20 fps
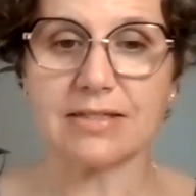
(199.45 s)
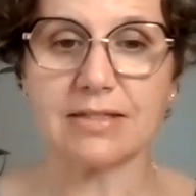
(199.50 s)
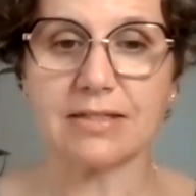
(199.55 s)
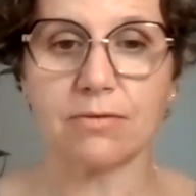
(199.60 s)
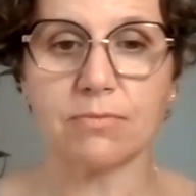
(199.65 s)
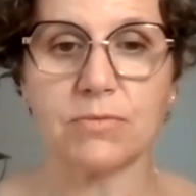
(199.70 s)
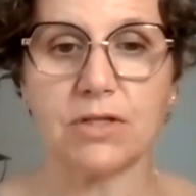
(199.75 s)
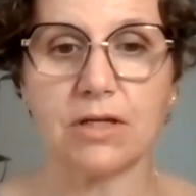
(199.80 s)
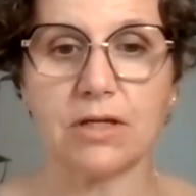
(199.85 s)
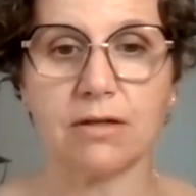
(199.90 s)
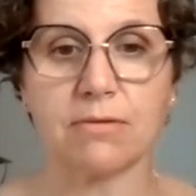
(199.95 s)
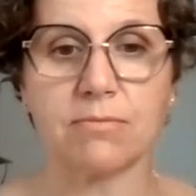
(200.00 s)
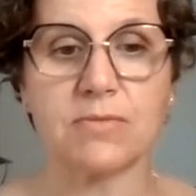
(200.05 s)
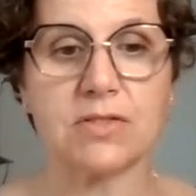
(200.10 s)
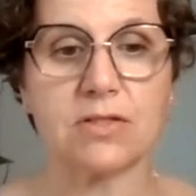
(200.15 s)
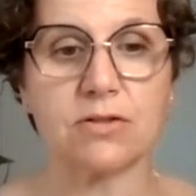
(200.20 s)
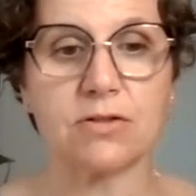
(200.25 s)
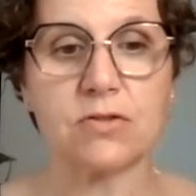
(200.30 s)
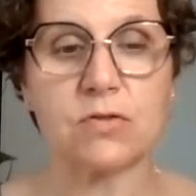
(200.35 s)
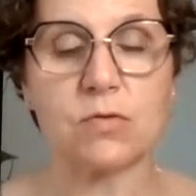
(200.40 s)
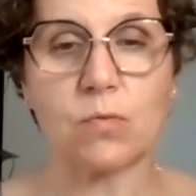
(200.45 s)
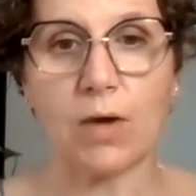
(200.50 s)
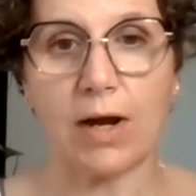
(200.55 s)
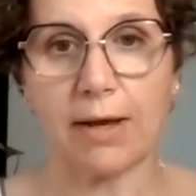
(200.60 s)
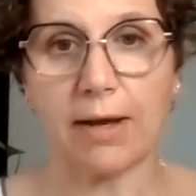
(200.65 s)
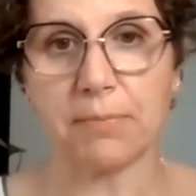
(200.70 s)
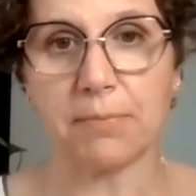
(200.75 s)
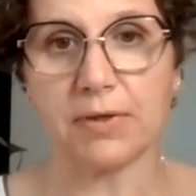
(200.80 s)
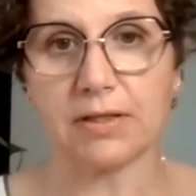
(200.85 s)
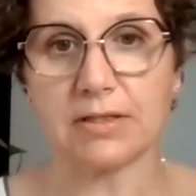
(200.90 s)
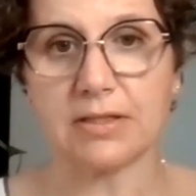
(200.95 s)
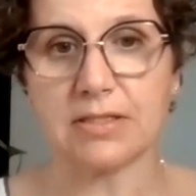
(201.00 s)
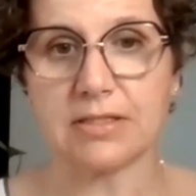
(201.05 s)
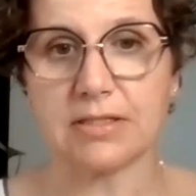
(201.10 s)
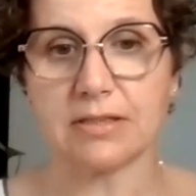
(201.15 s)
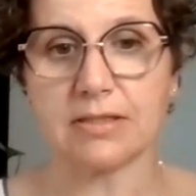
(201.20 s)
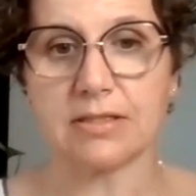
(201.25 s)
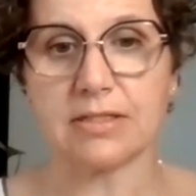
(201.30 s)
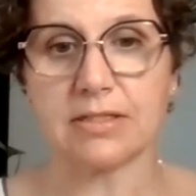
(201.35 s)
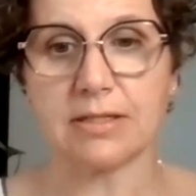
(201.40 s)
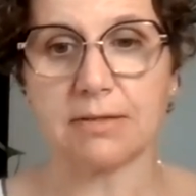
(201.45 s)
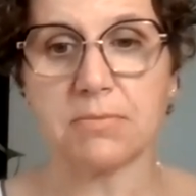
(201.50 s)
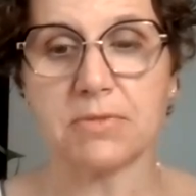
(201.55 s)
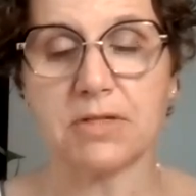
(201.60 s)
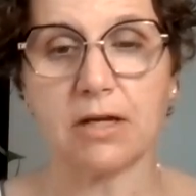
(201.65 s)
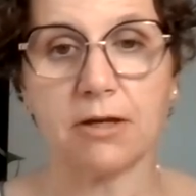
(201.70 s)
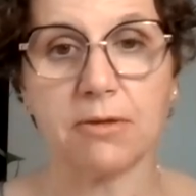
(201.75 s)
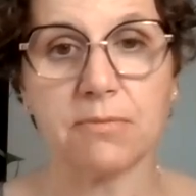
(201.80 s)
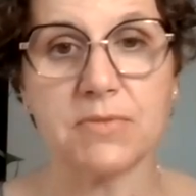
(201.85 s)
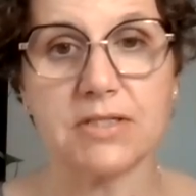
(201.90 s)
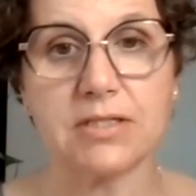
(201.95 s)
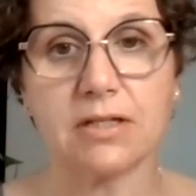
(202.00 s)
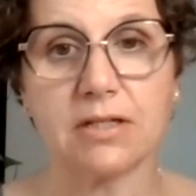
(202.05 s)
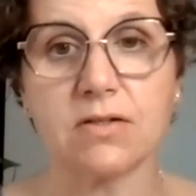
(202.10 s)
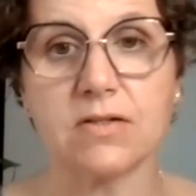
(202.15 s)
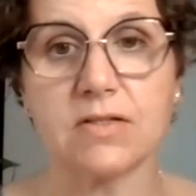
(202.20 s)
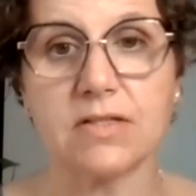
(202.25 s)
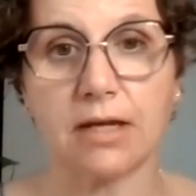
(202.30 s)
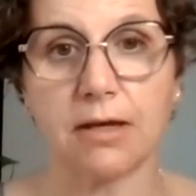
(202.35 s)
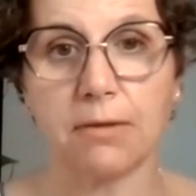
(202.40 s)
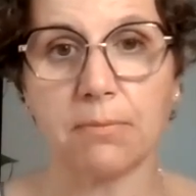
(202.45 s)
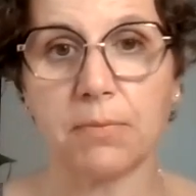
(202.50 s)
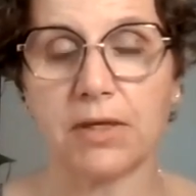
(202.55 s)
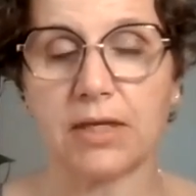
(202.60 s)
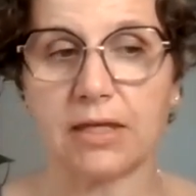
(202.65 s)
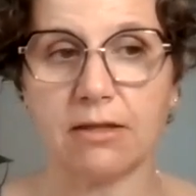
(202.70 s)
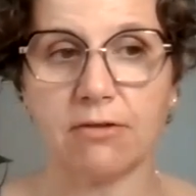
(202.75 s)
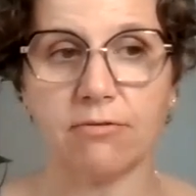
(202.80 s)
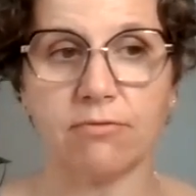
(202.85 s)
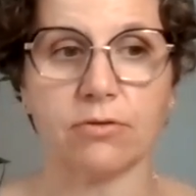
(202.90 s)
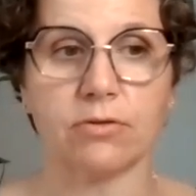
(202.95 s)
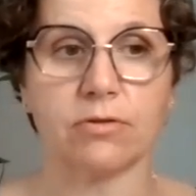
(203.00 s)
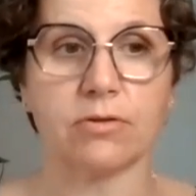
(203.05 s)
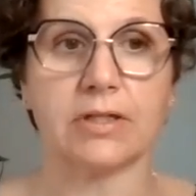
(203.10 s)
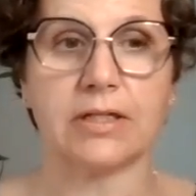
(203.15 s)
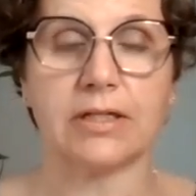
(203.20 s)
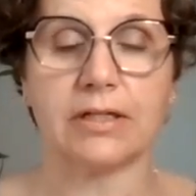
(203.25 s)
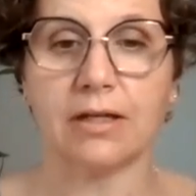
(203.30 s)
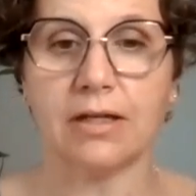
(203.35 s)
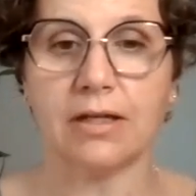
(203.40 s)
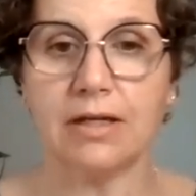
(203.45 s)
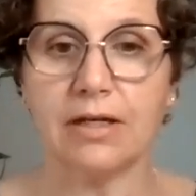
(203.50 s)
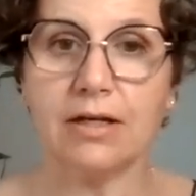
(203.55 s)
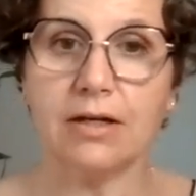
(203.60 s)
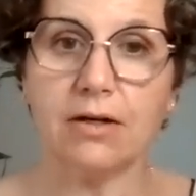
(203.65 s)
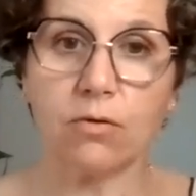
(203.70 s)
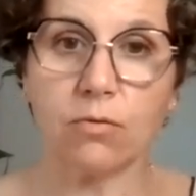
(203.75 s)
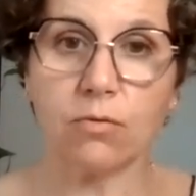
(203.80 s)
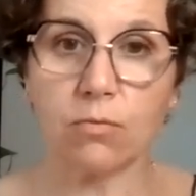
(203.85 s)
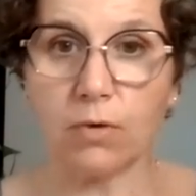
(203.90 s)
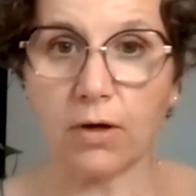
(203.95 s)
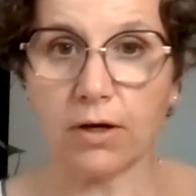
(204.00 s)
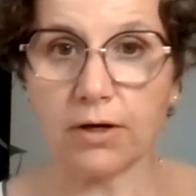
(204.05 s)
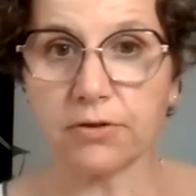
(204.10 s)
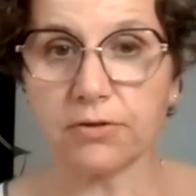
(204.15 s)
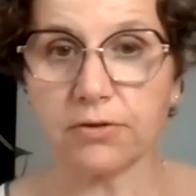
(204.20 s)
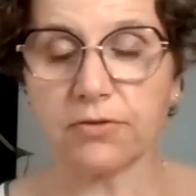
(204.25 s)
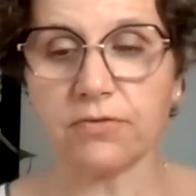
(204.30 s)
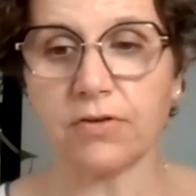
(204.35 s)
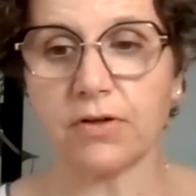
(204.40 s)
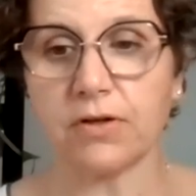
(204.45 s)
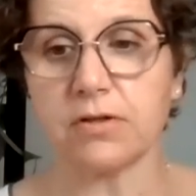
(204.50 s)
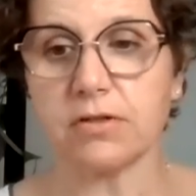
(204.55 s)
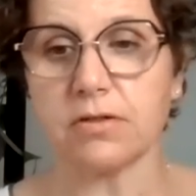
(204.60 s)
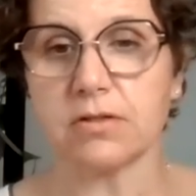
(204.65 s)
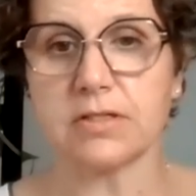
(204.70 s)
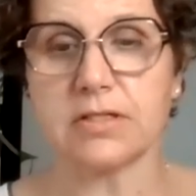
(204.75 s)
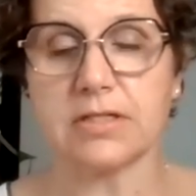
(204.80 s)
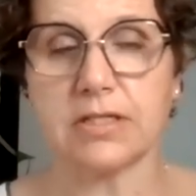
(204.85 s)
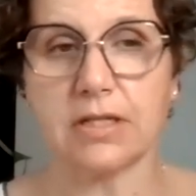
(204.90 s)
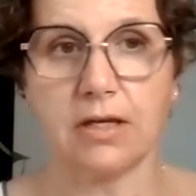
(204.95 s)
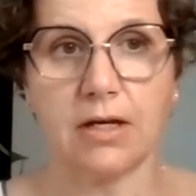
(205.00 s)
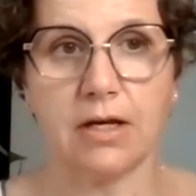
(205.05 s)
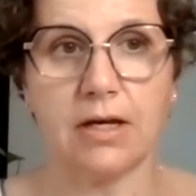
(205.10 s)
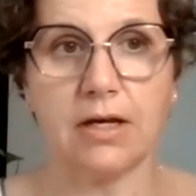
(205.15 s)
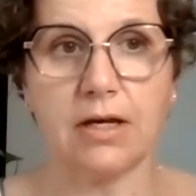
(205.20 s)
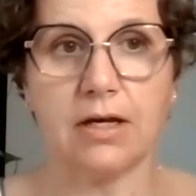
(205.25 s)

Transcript: Sometimes there's rapids, and sometimes there's upheaval and waterfalls.